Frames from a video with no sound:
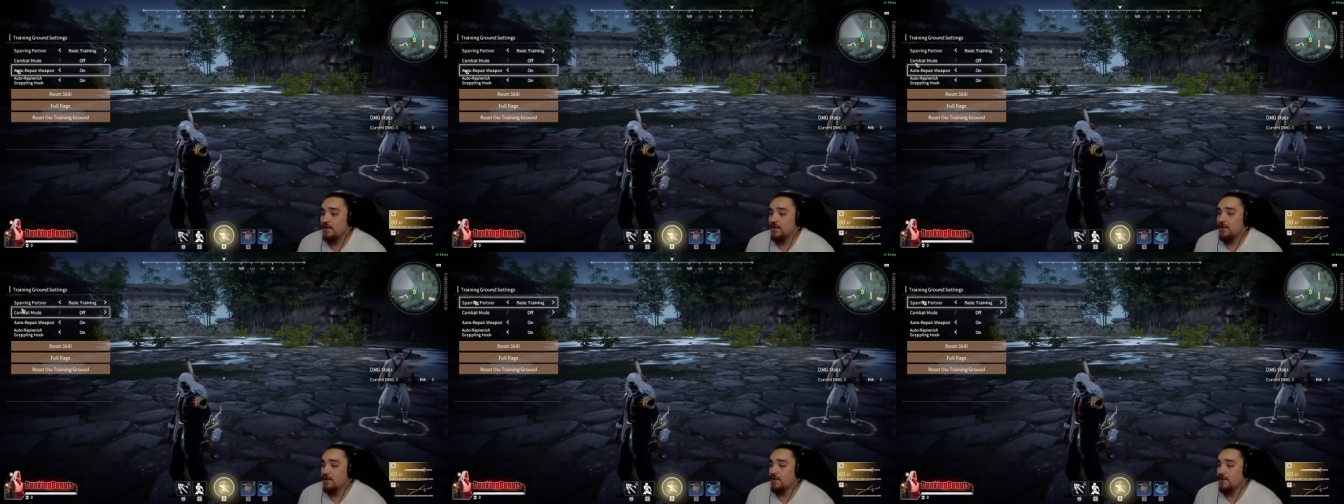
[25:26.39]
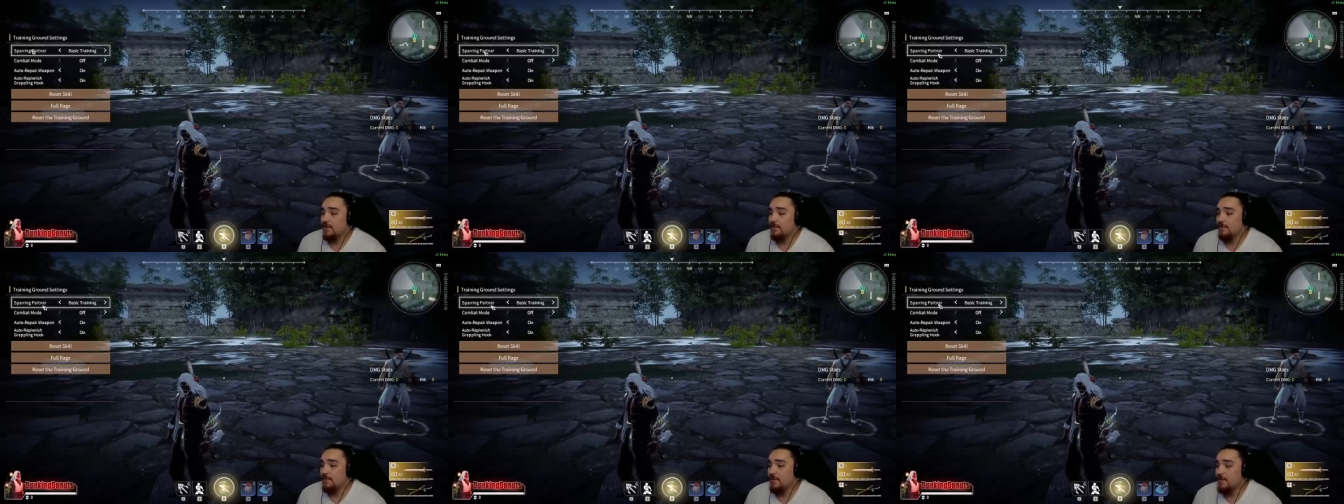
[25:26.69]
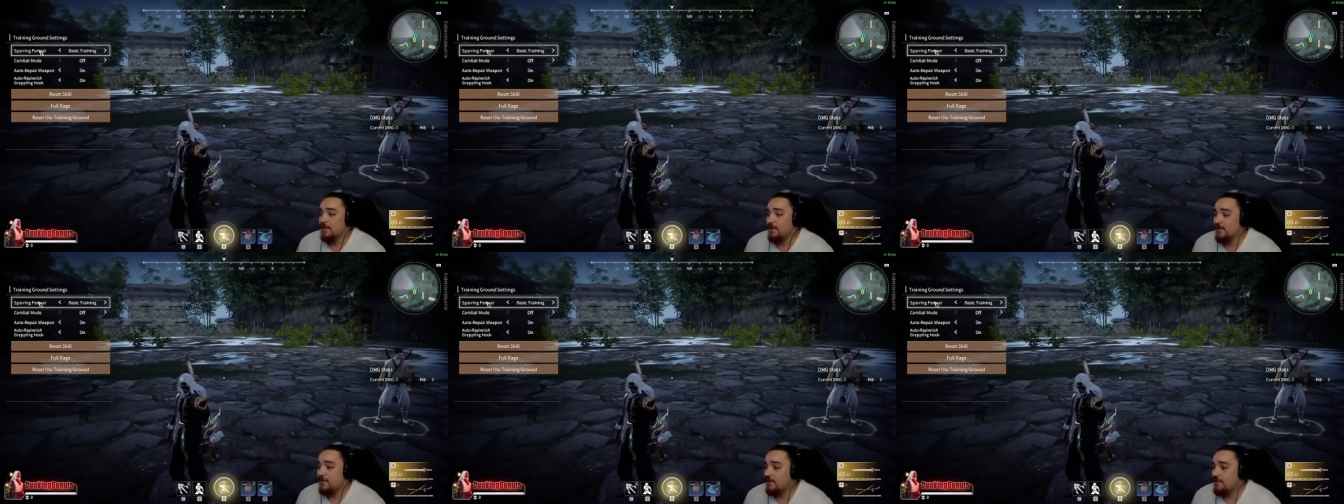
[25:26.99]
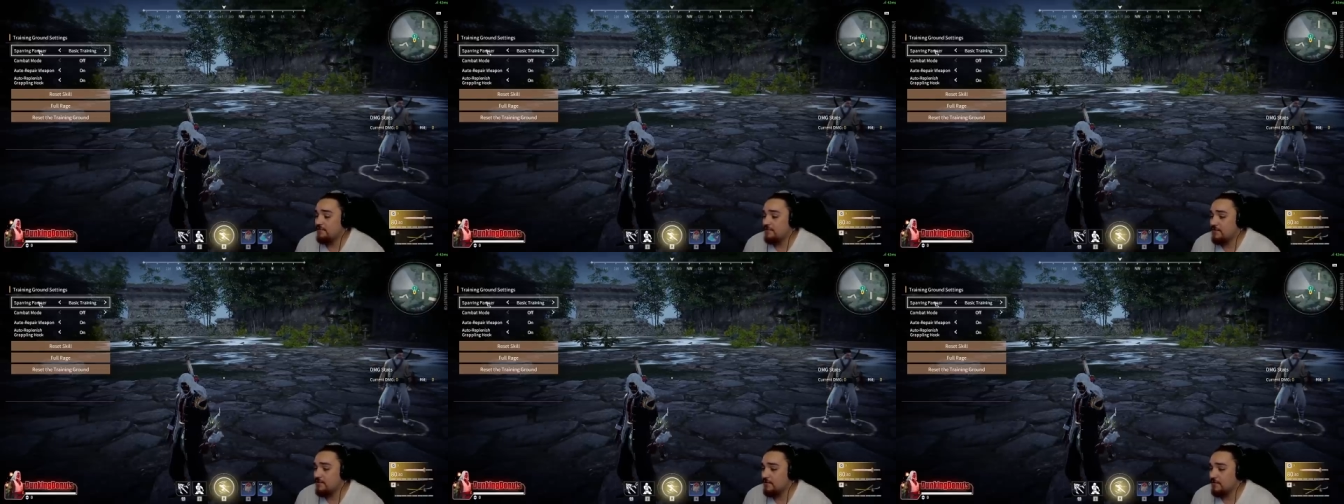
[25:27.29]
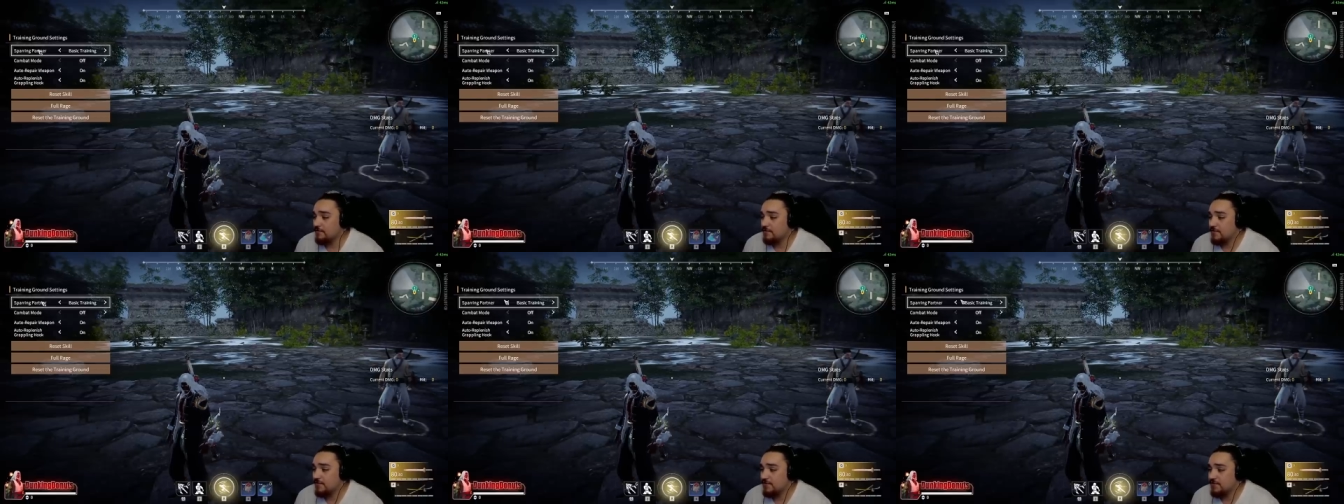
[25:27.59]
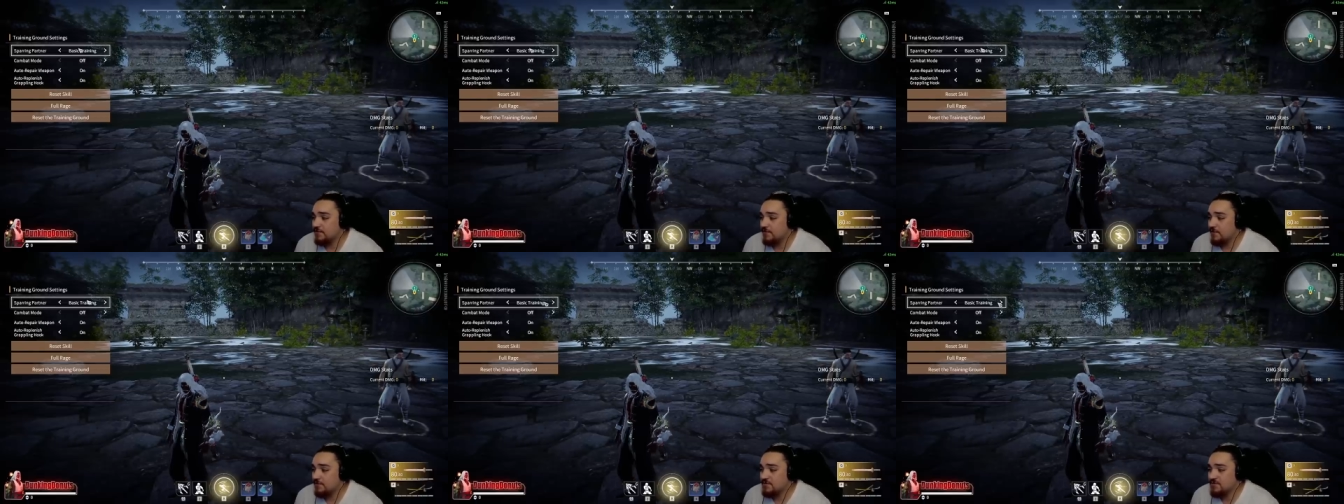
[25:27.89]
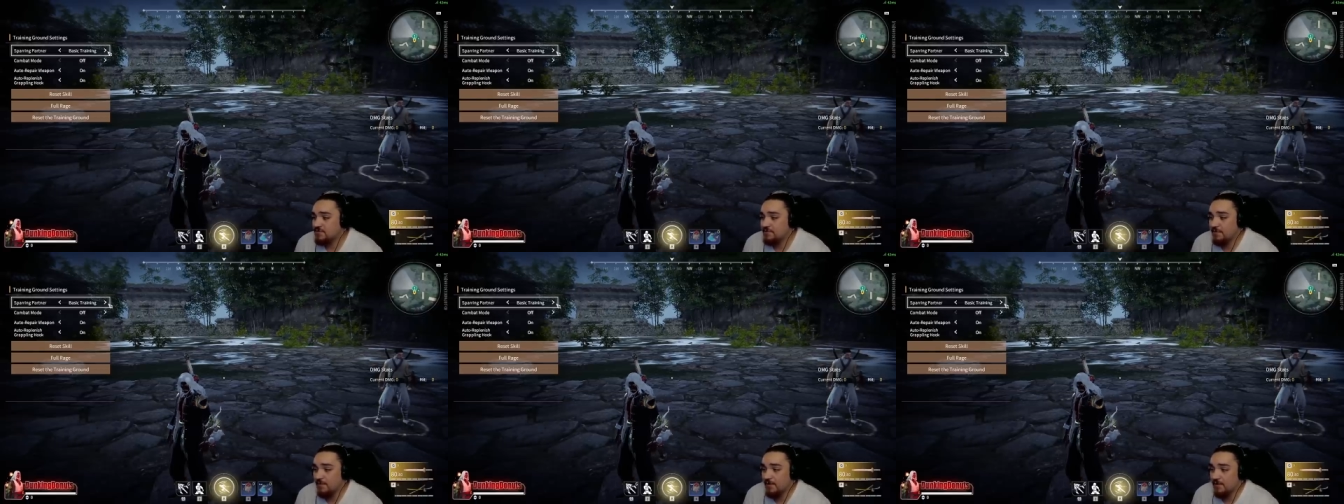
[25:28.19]
Um, but here, if you go up to the top,
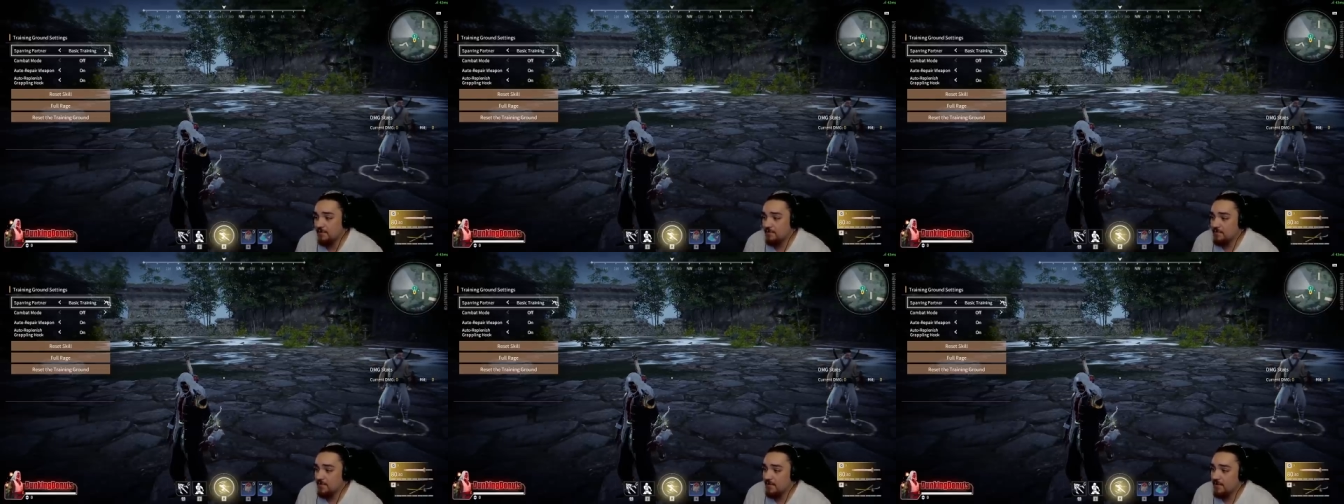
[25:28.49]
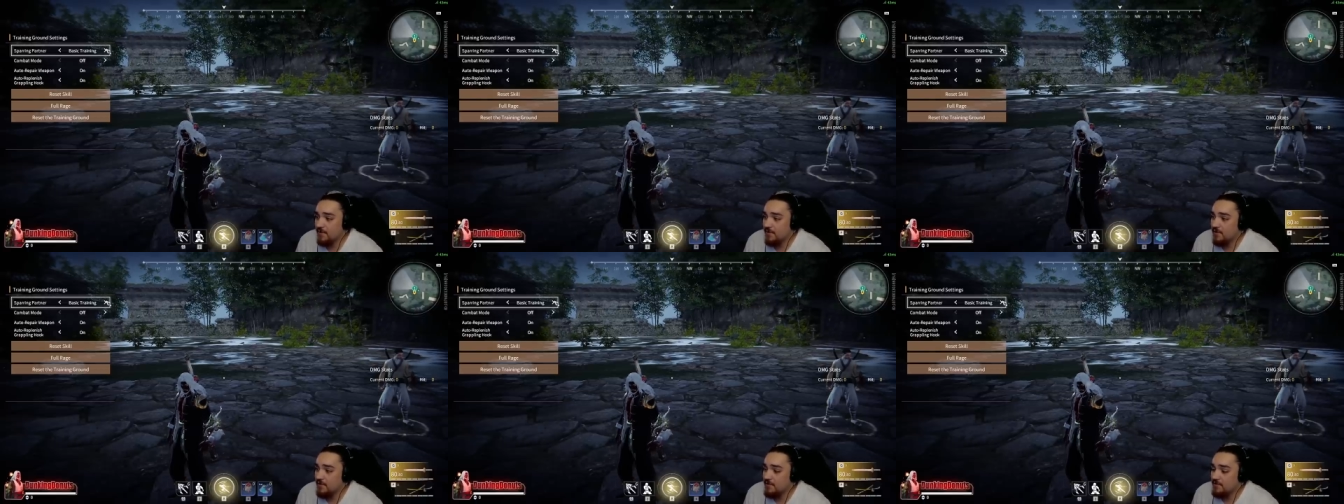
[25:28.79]
sparring partner,